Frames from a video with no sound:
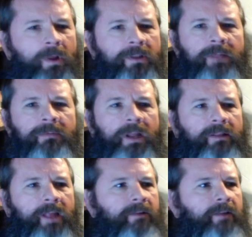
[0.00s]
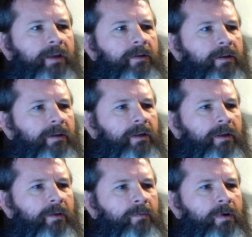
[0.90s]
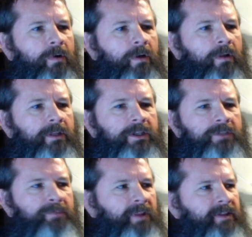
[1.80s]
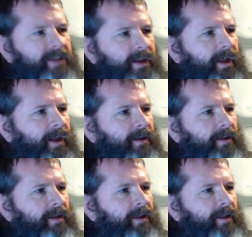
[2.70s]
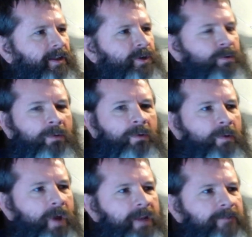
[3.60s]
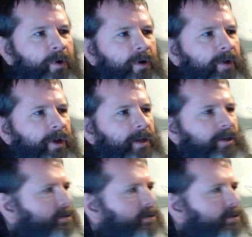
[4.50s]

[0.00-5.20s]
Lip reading: something like that. It's like, well, then just print the ticket. So what were we waiting for if all you had to do was